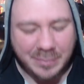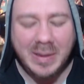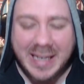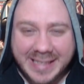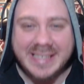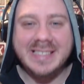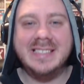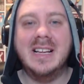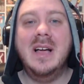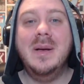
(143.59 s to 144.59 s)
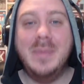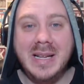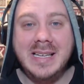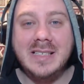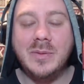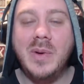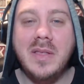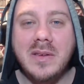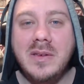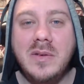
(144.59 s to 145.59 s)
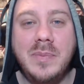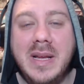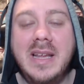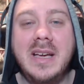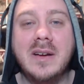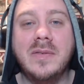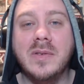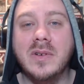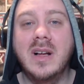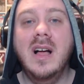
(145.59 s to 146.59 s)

Please, please, whether you've been here for